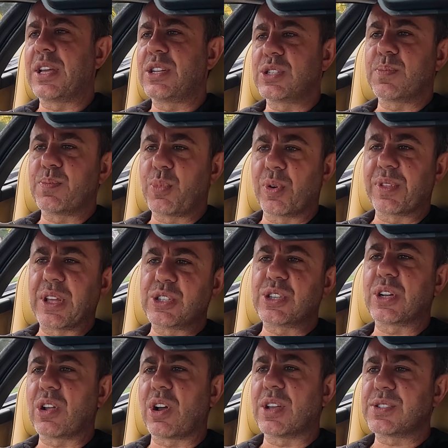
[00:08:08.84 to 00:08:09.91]
engine, both
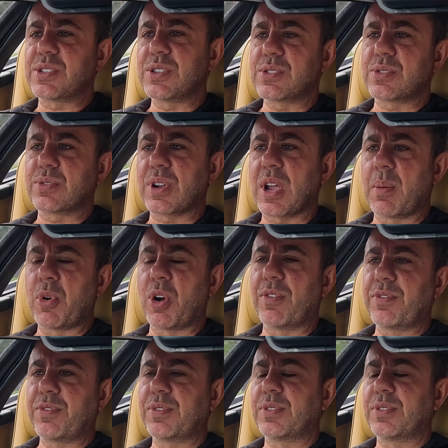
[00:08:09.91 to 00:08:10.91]
engine lights needs to come off,